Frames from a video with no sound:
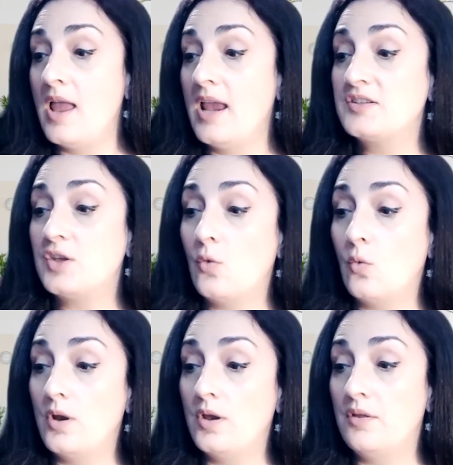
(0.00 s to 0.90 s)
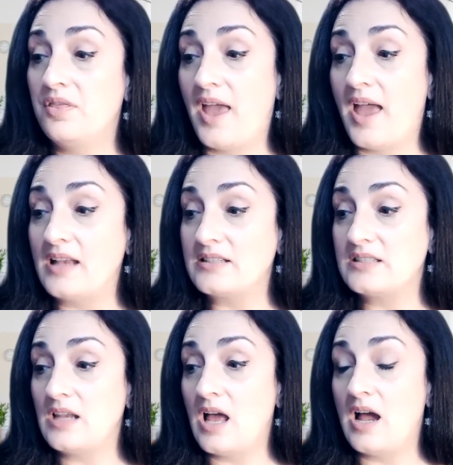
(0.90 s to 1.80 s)
It's an oil that
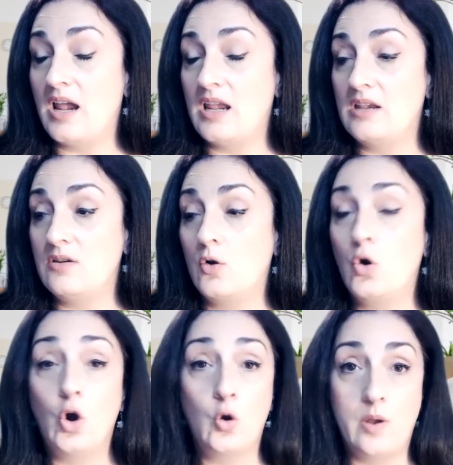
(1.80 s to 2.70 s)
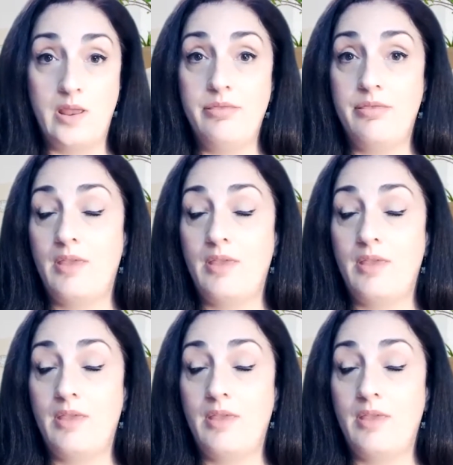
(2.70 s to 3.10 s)
I cook with,